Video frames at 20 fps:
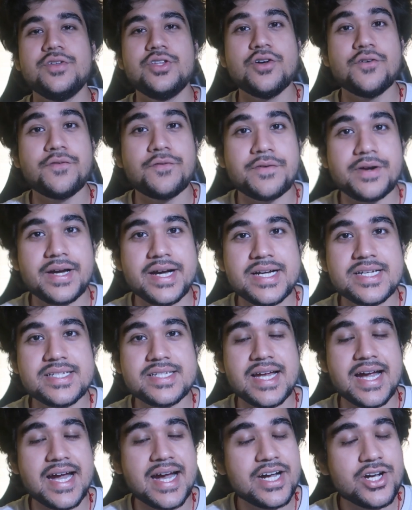with your
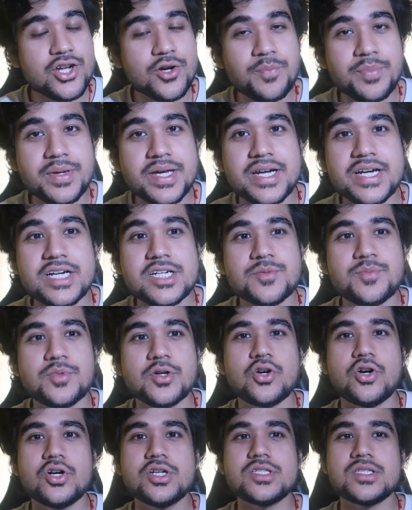friends and your parents,
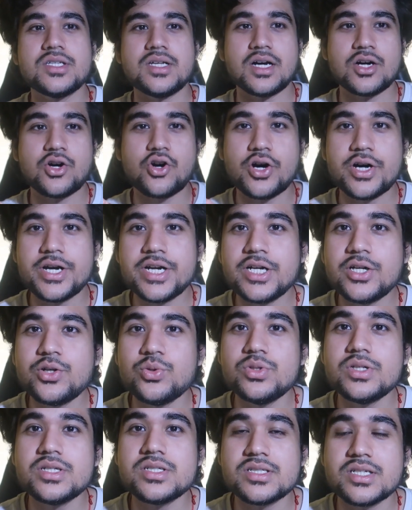because according
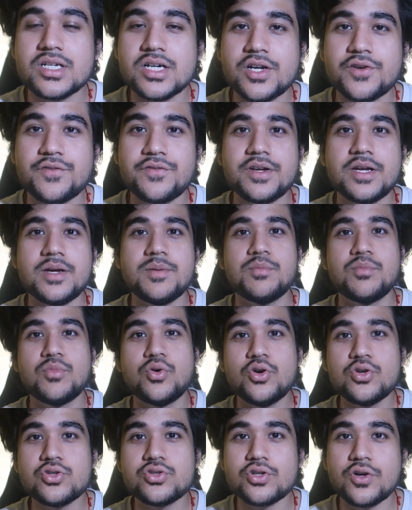to the survey,
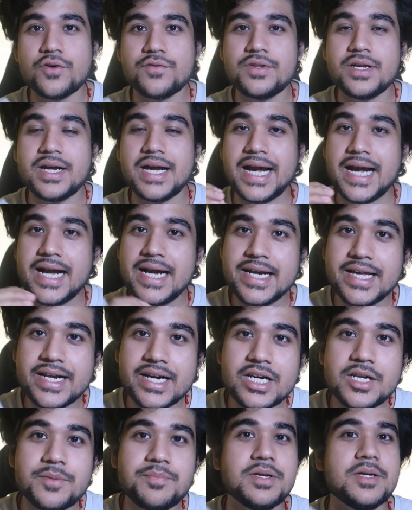most of the
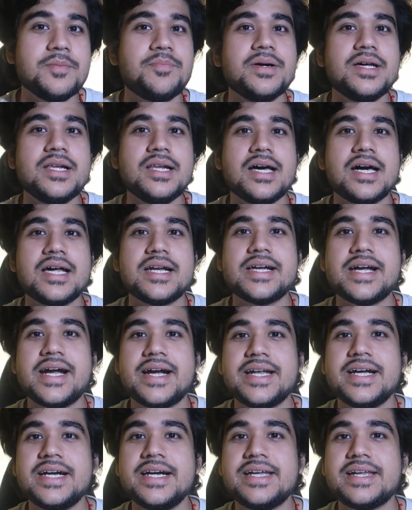elderly people are
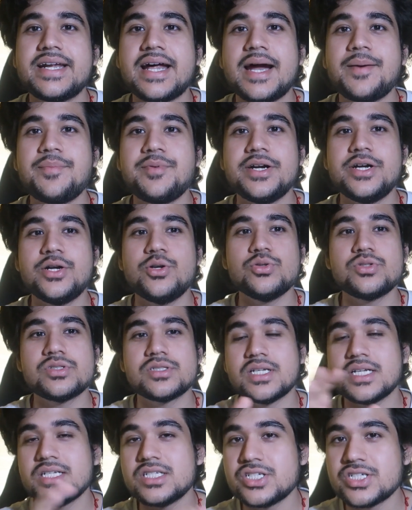getting trapped into
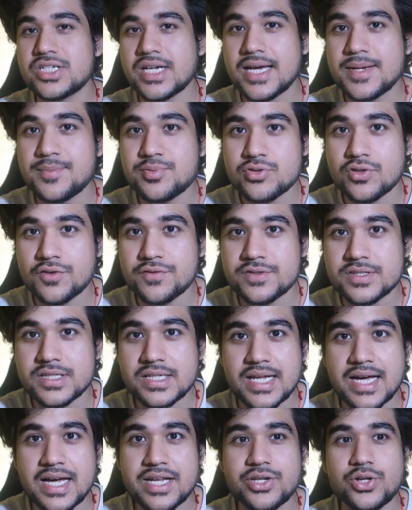such types of
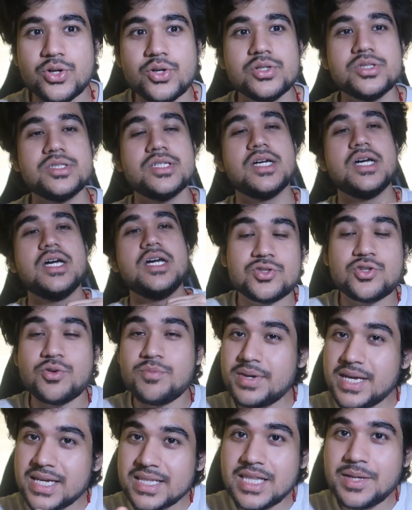scenarios.
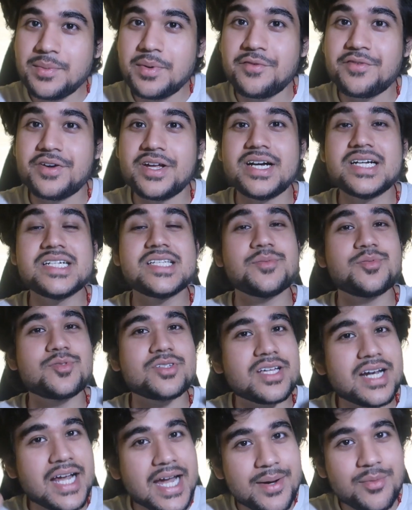So make them aware and
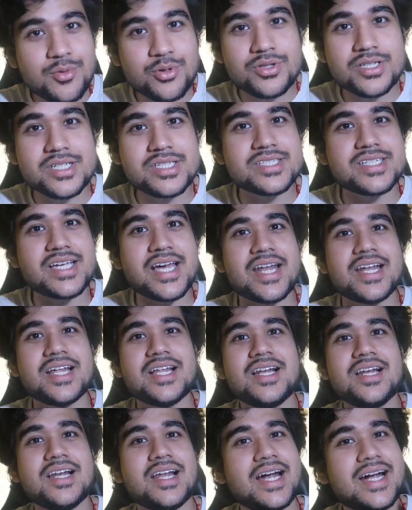subscribe to this
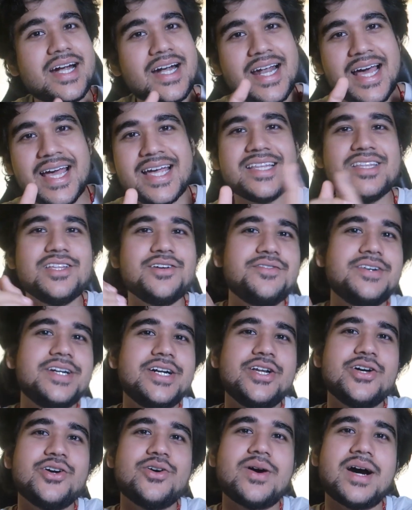channel and like the
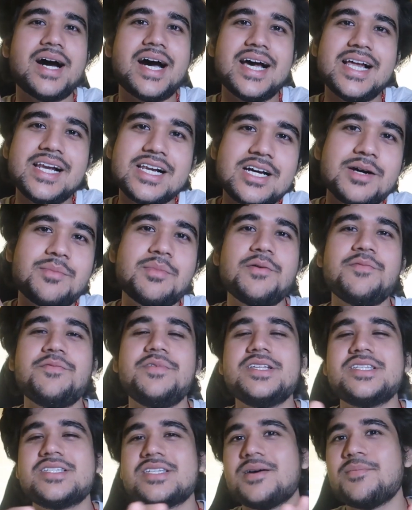video. I'll come up
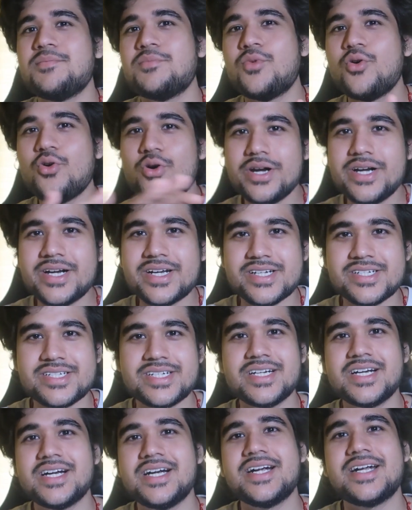with some more
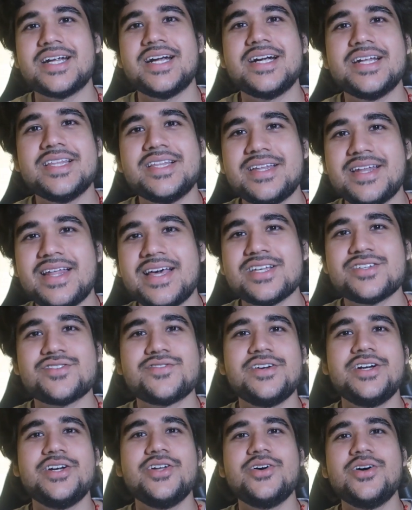interesting content in the next
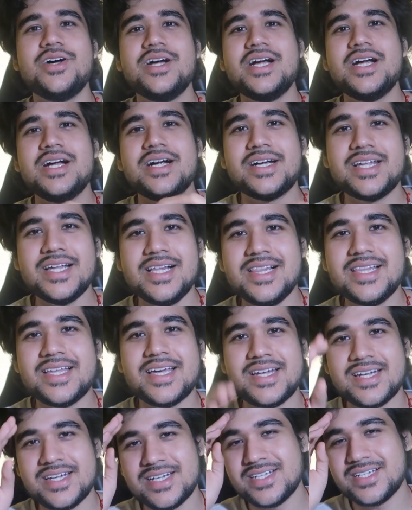video. Till
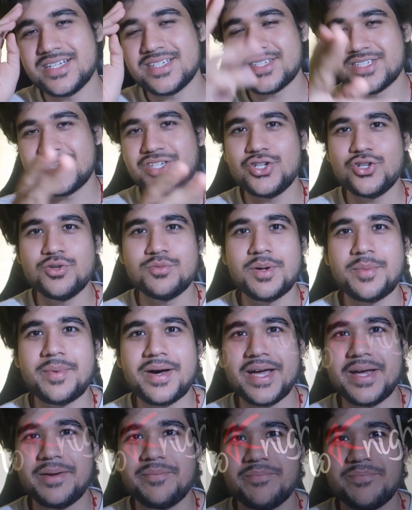then, see you,
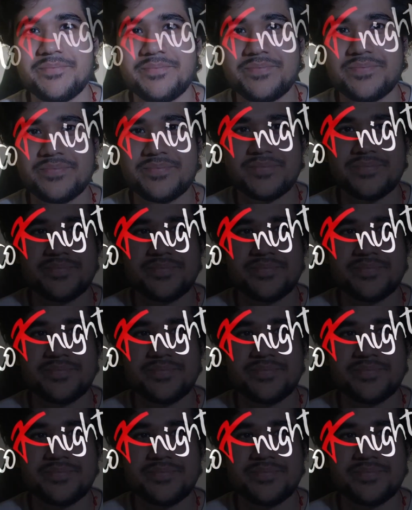bye-bye.